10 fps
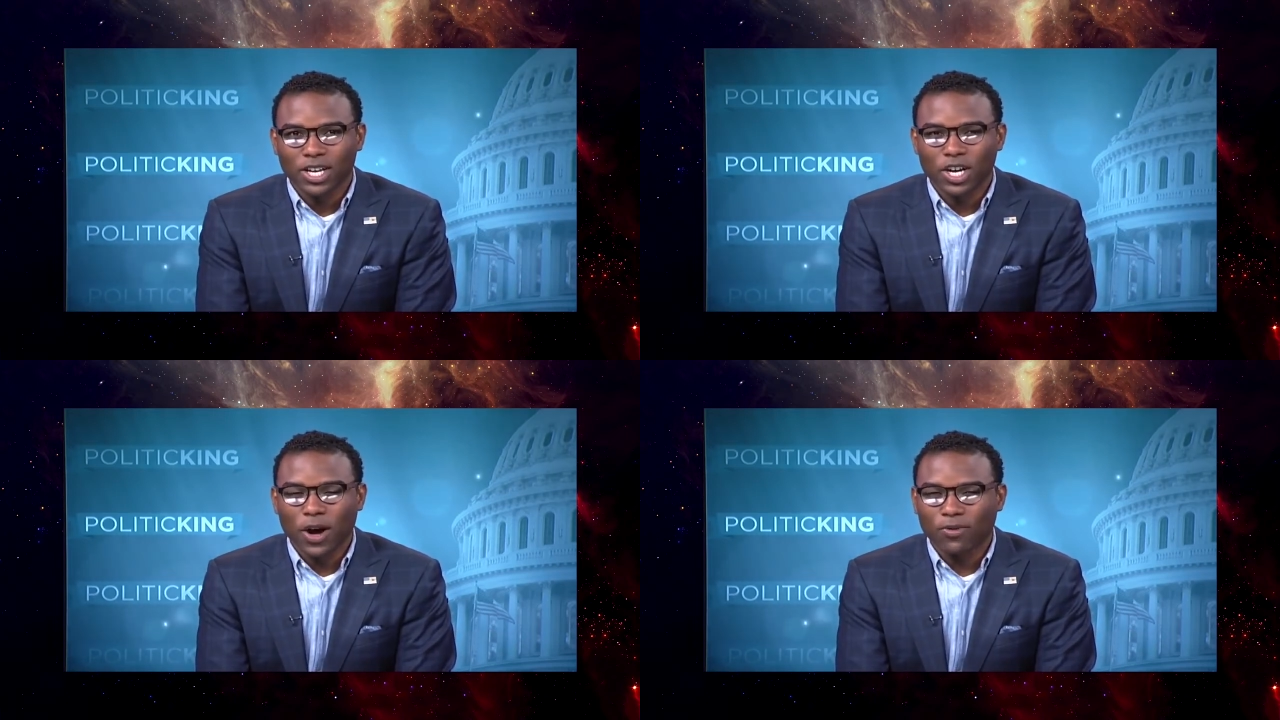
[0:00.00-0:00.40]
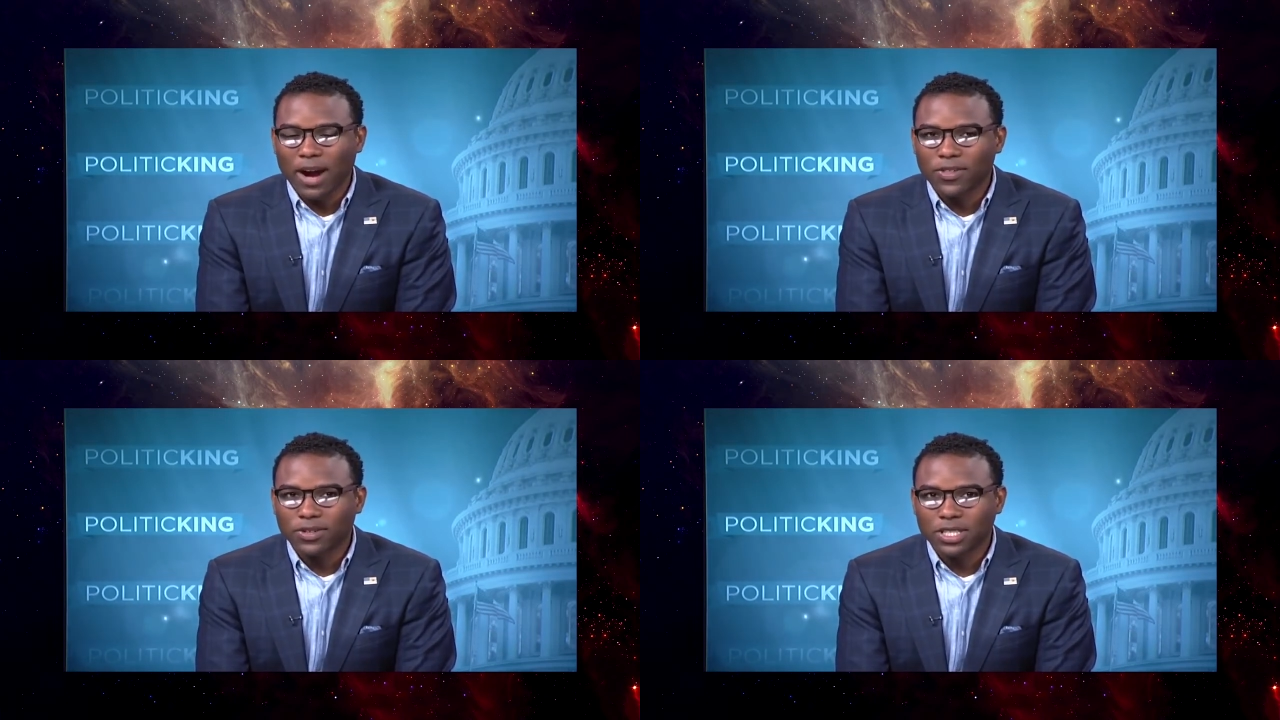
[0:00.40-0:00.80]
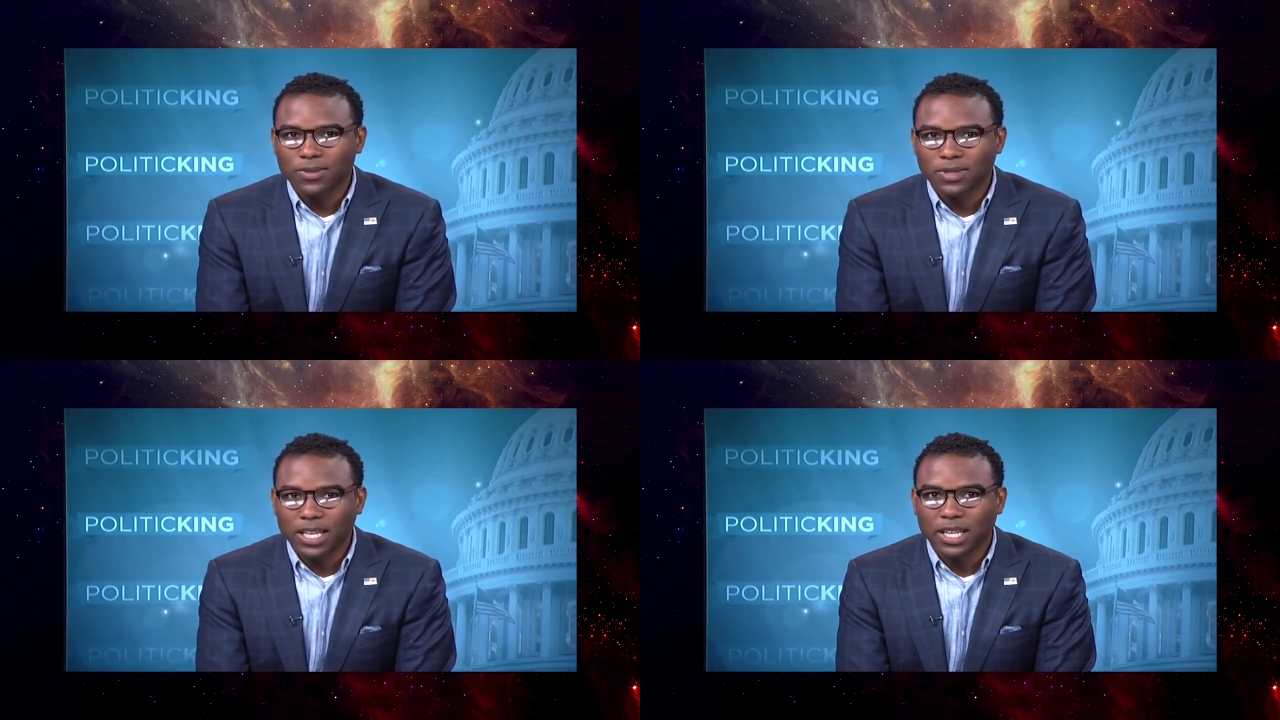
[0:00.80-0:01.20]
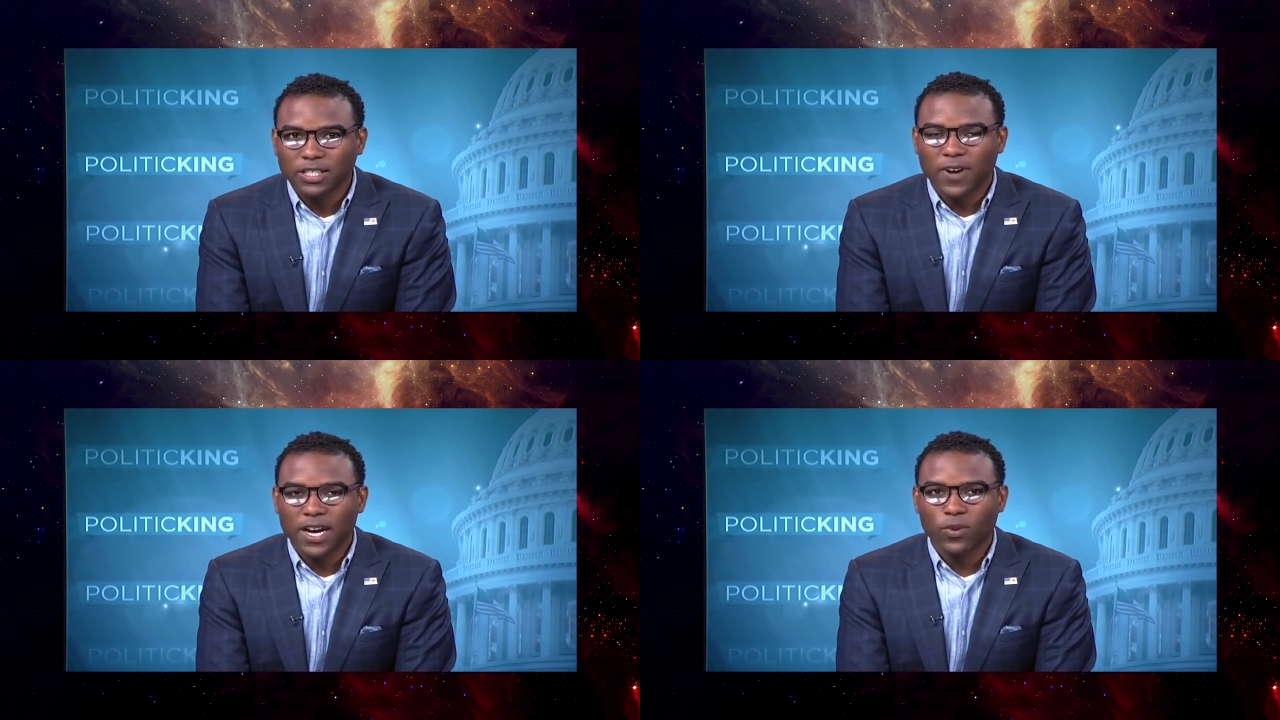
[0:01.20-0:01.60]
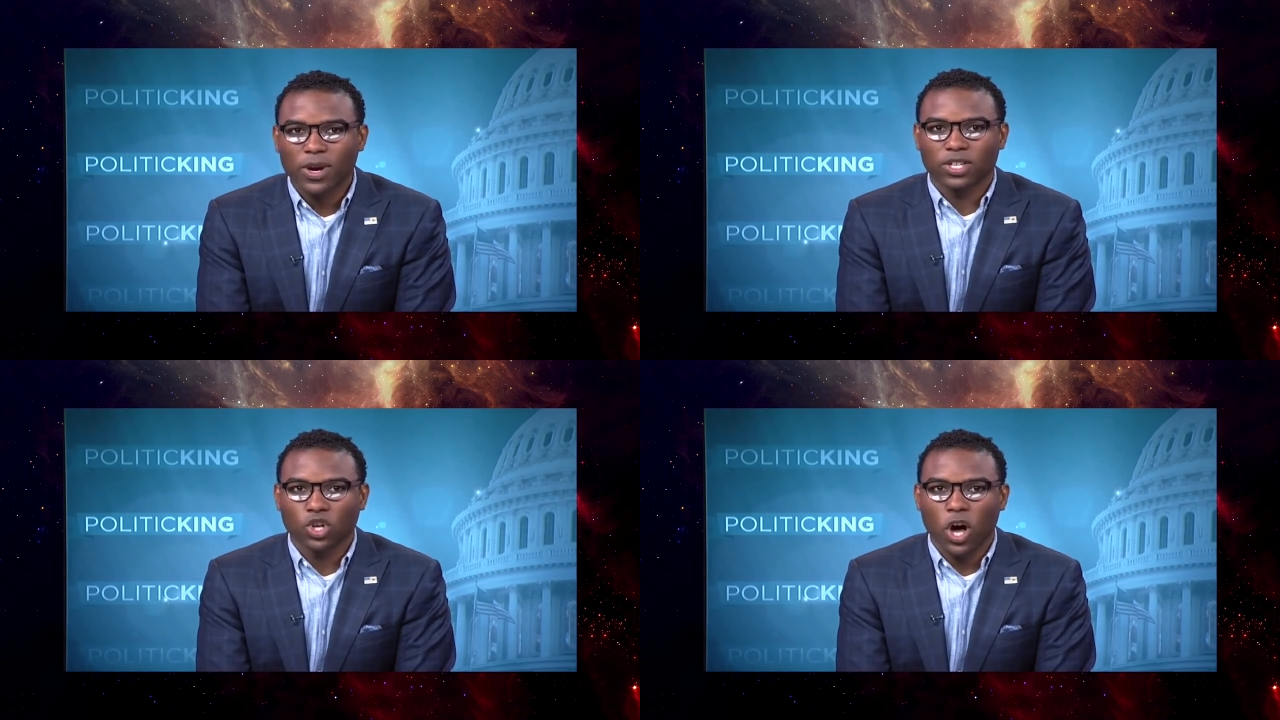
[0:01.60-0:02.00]
You know, I'd rather see them say, let's find a
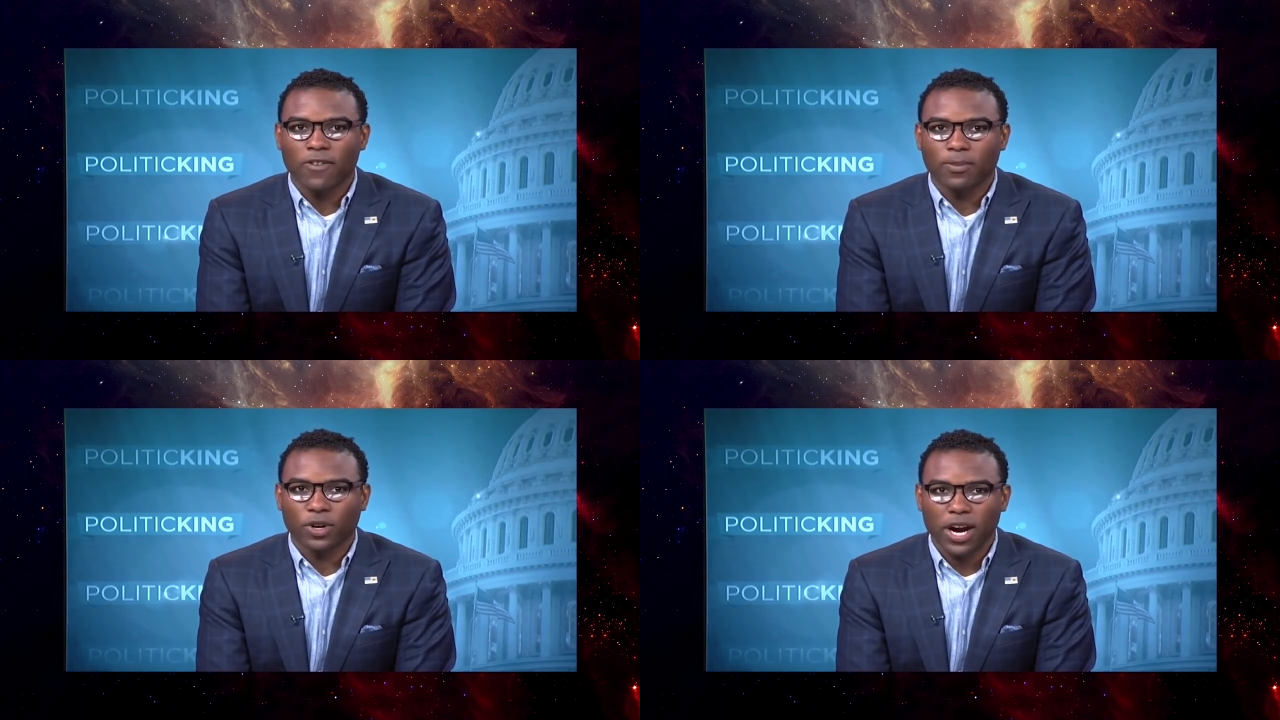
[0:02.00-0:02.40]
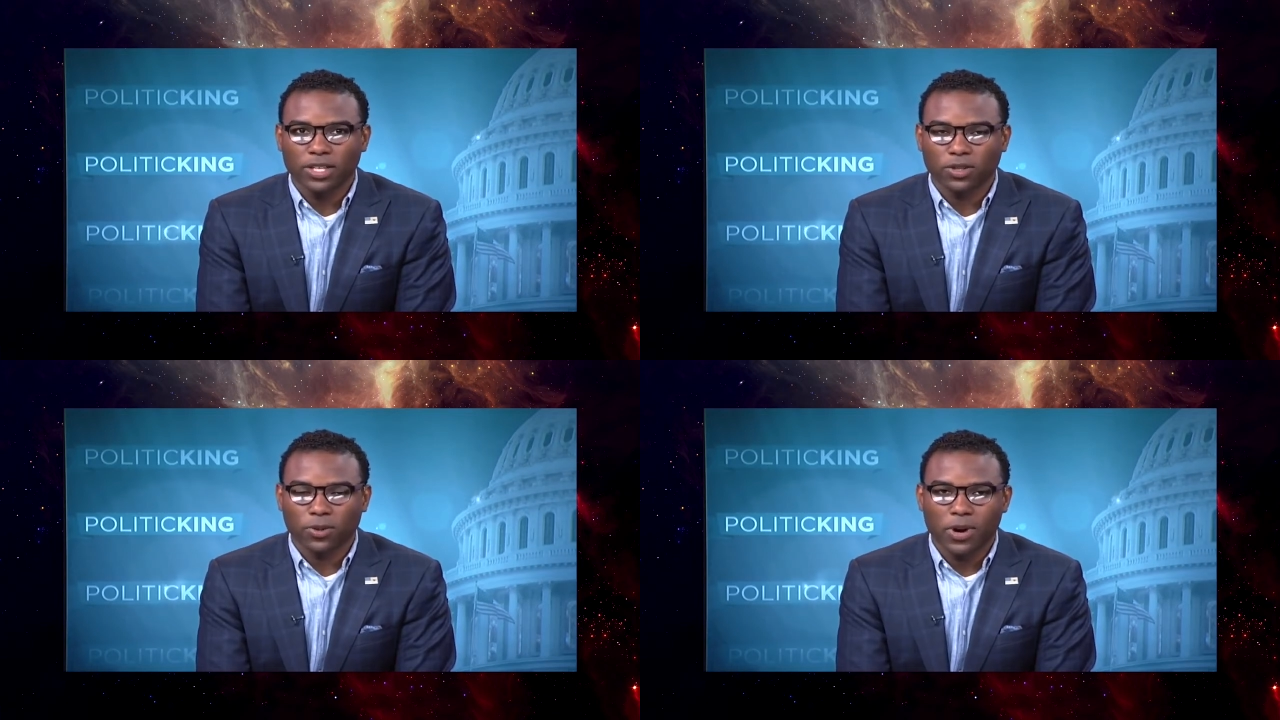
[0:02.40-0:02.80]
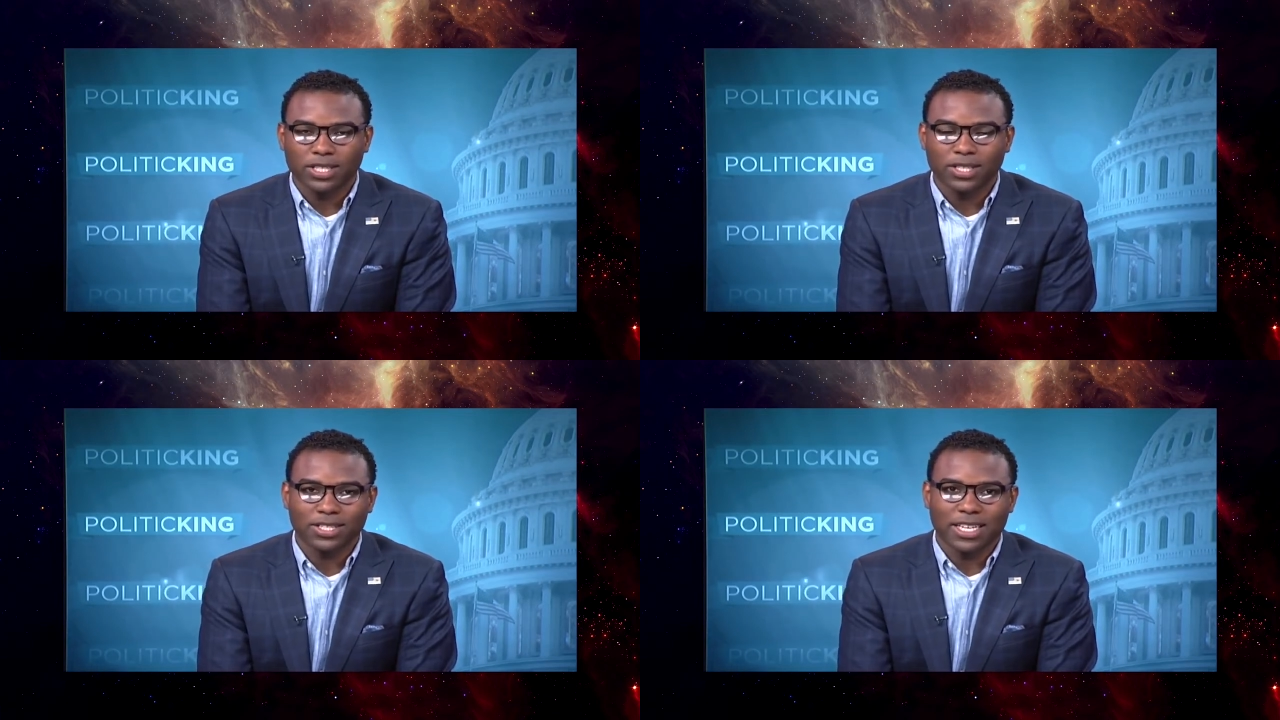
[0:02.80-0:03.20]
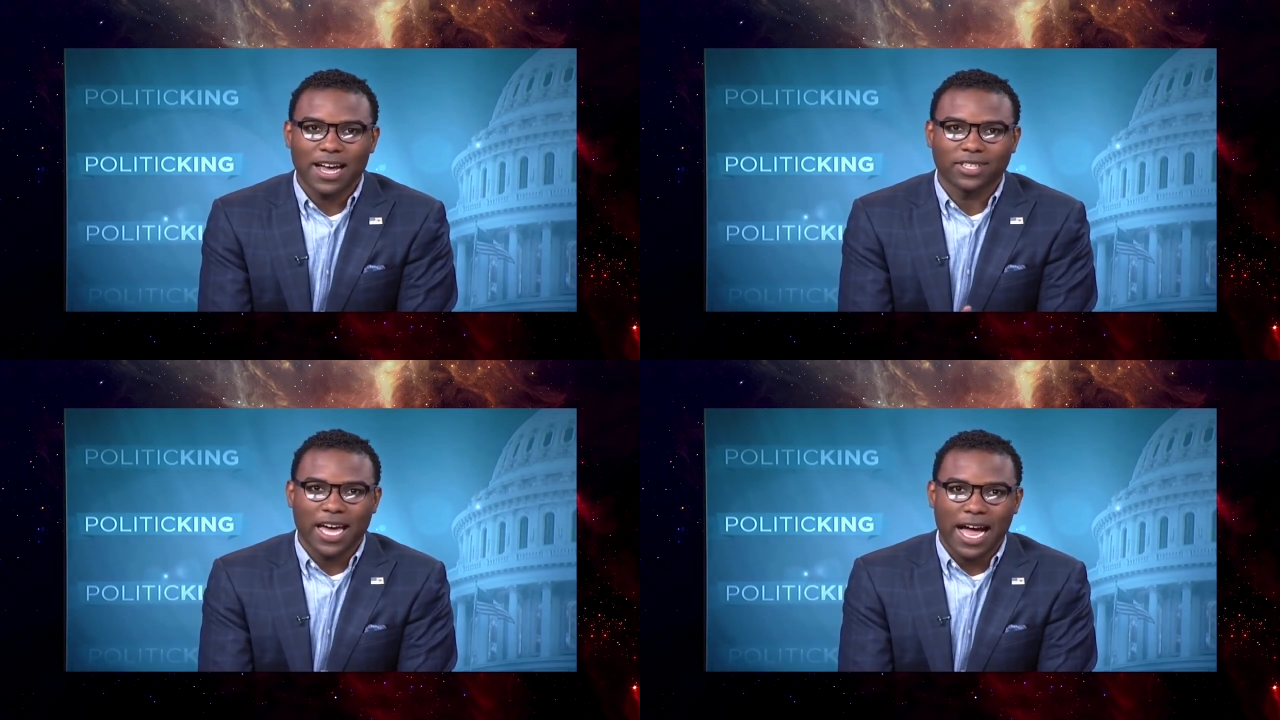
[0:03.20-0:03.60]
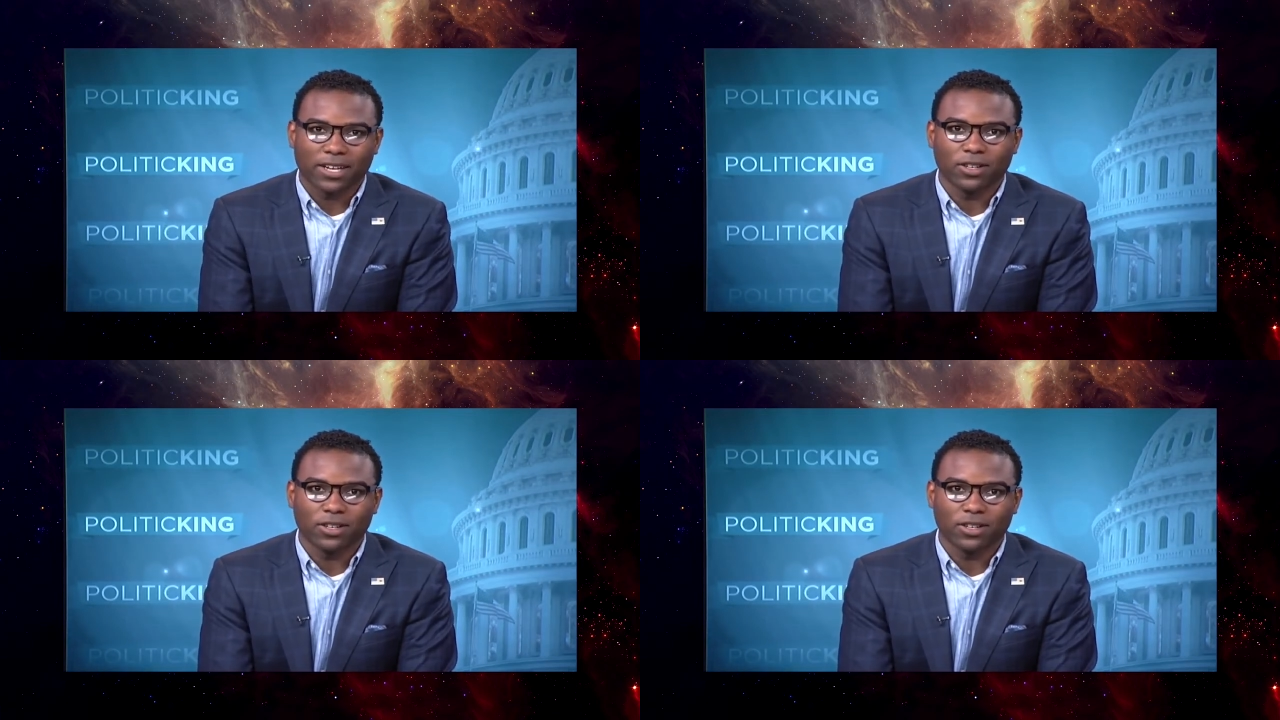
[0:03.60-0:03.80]
way to solve immigration so the president doesn't have to act,